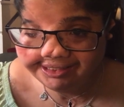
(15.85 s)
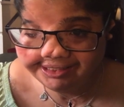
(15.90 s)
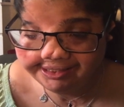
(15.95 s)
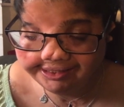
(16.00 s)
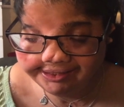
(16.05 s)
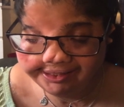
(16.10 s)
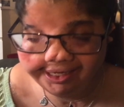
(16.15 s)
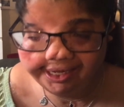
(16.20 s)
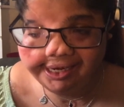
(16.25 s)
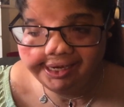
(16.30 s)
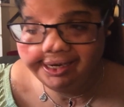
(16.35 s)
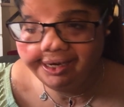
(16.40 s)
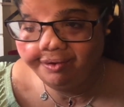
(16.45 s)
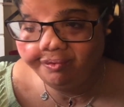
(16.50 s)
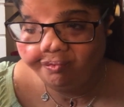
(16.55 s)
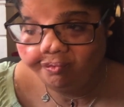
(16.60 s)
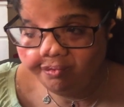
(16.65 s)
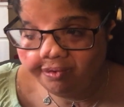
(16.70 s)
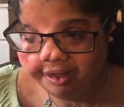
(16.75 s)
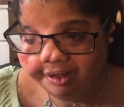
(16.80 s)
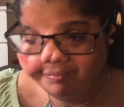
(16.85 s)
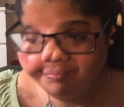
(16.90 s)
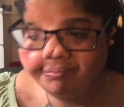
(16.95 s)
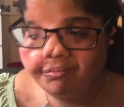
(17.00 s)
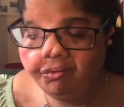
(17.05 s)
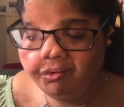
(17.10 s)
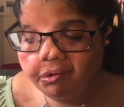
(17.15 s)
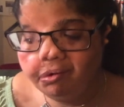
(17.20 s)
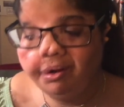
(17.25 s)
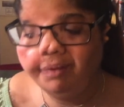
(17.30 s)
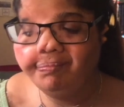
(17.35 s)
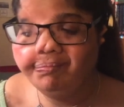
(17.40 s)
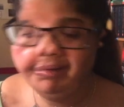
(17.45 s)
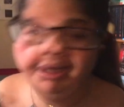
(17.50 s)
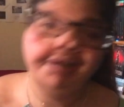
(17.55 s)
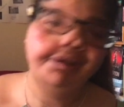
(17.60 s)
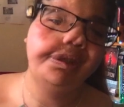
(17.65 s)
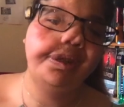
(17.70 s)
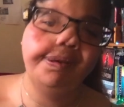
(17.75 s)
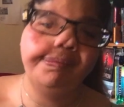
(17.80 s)
Yay. One more
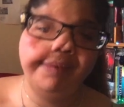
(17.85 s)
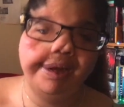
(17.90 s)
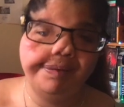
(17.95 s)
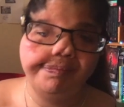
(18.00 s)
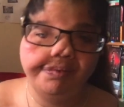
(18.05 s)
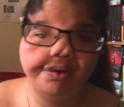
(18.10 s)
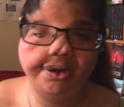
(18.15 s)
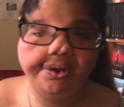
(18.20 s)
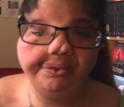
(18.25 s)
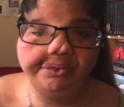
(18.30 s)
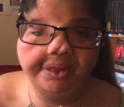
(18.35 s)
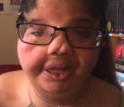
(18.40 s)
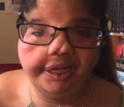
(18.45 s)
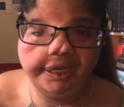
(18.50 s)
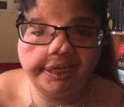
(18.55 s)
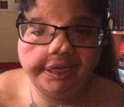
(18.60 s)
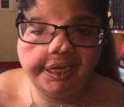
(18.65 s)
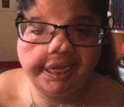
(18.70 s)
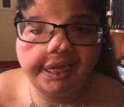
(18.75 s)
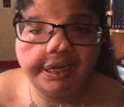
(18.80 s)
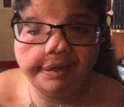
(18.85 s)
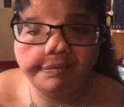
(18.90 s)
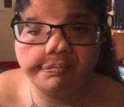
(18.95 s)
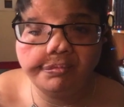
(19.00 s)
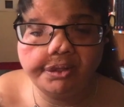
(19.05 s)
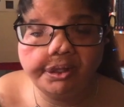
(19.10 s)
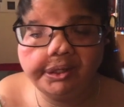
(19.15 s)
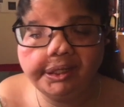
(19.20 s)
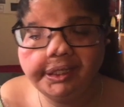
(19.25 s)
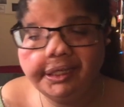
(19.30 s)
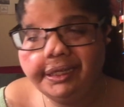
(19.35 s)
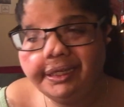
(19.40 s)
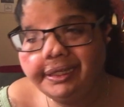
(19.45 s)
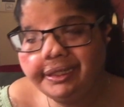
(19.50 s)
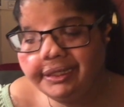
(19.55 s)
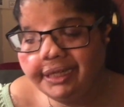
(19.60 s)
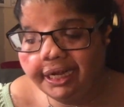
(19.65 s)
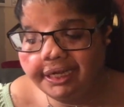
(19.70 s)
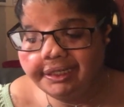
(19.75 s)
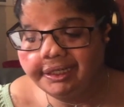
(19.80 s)
month till my birthday, and I'm really
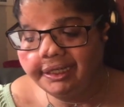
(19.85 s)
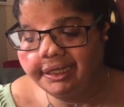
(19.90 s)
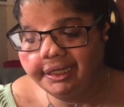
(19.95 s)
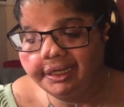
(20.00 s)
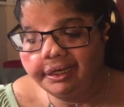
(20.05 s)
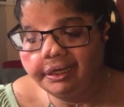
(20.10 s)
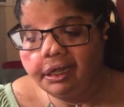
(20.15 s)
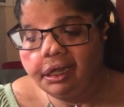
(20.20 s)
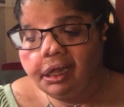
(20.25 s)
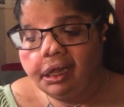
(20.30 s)
excited.